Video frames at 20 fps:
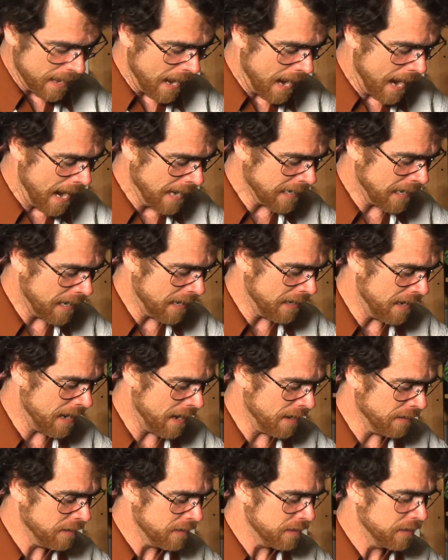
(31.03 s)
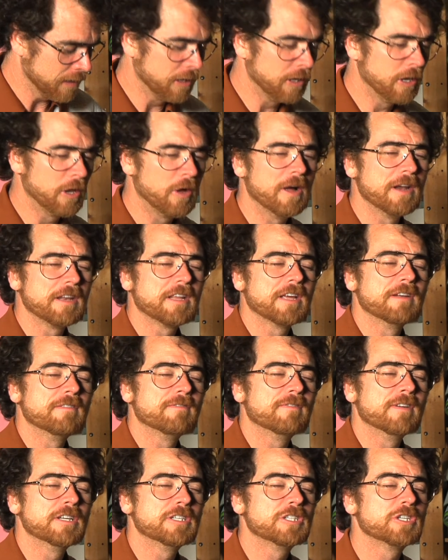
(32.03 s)
I got out a little
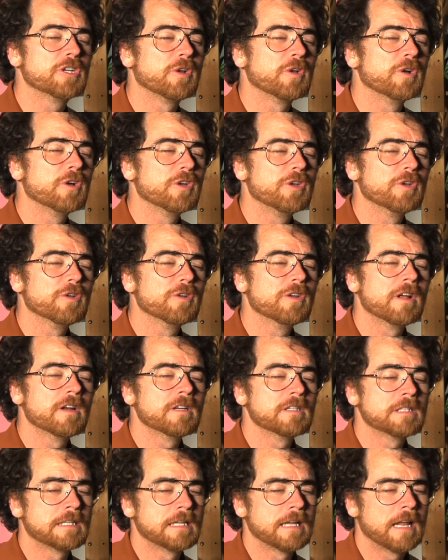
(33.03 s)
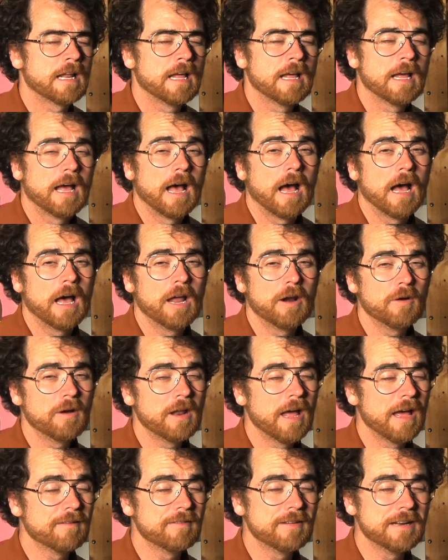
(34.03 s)
unconventional. You'll notice that I don't
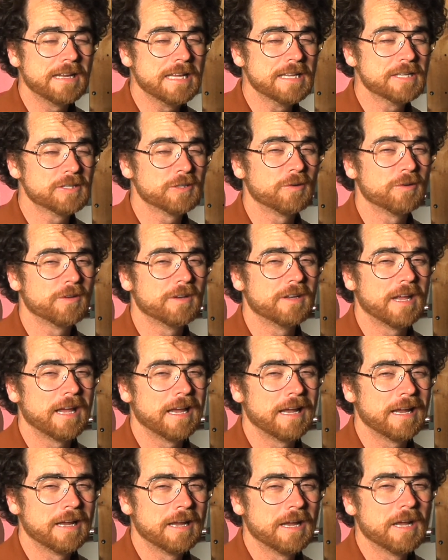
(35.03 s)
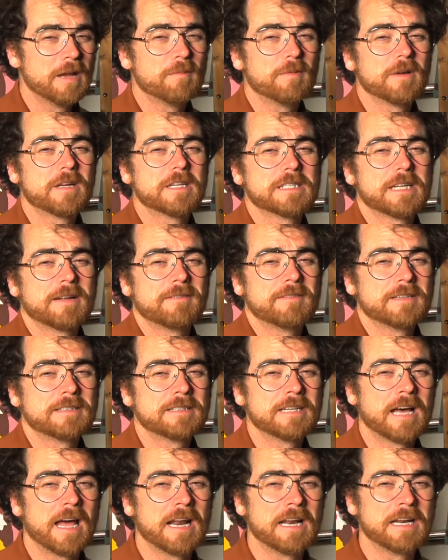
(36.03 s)
have an easel today because I've
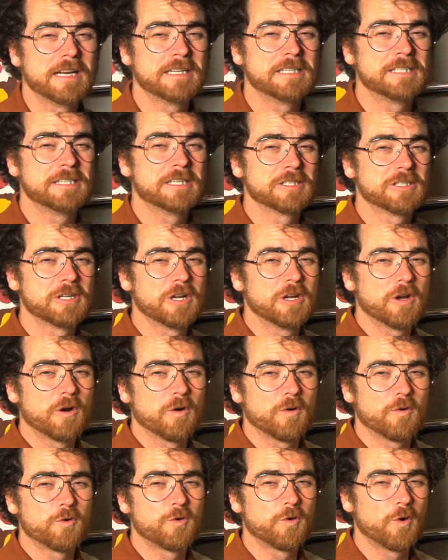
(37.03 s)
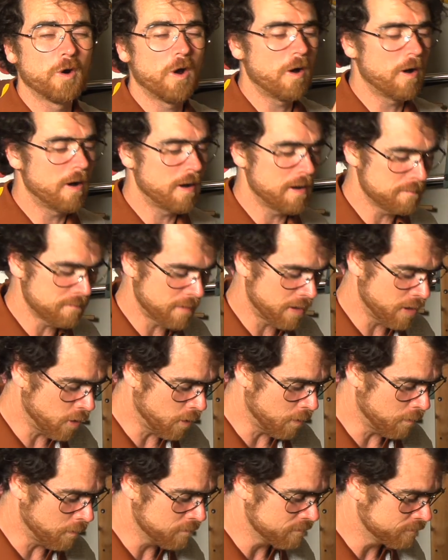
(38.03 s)
decided to just draw on my
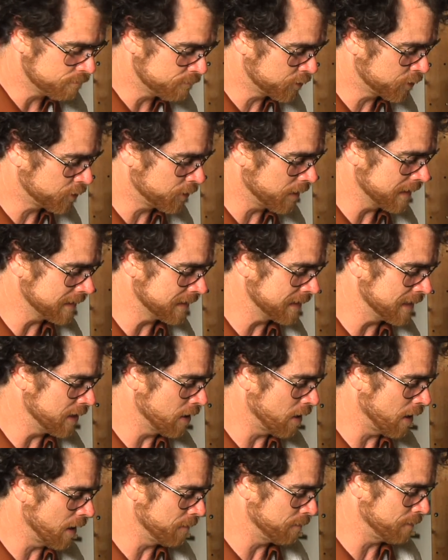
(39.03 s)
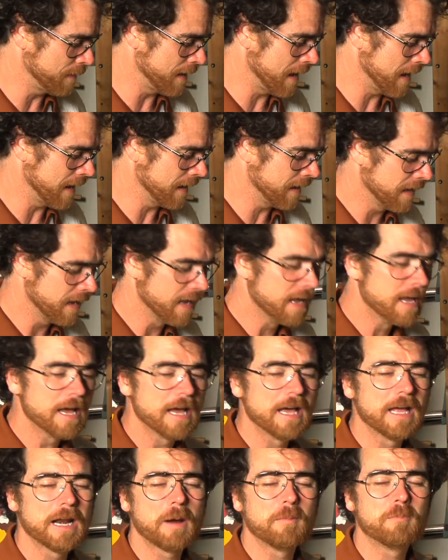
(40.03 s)
old trusty art pad,
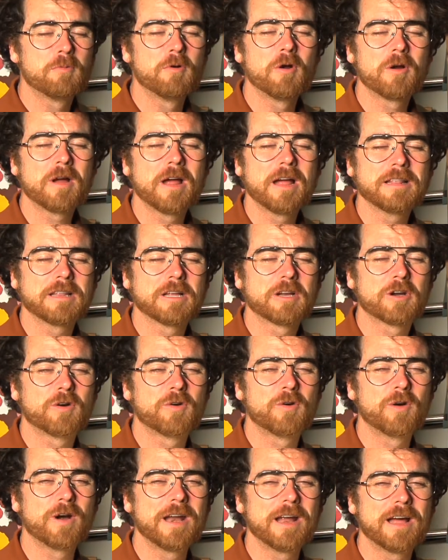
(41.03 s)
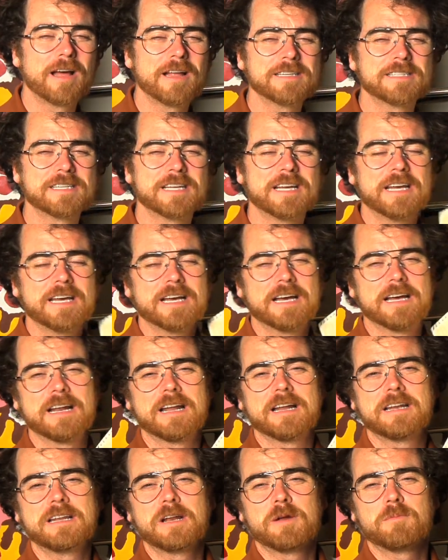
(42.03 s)
and I broke out the crayons and
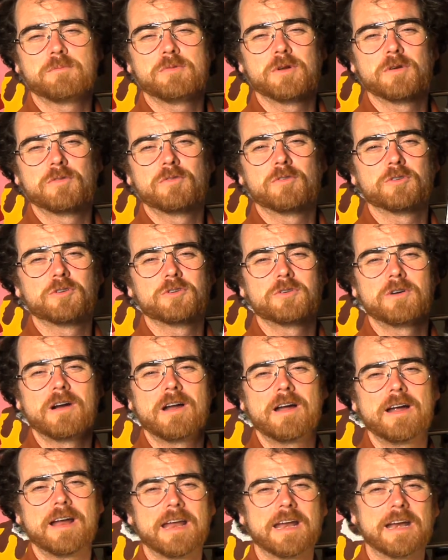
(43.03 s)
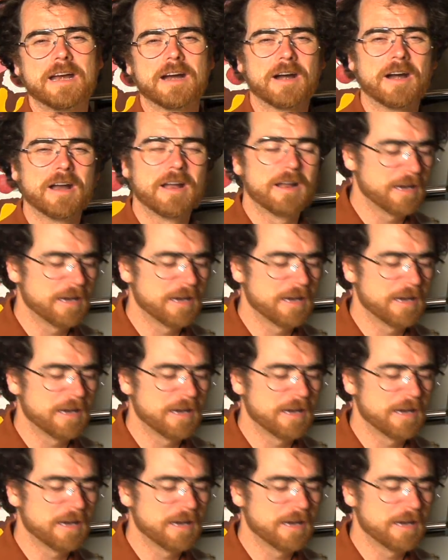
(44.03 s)
I did a beautiful drawing here.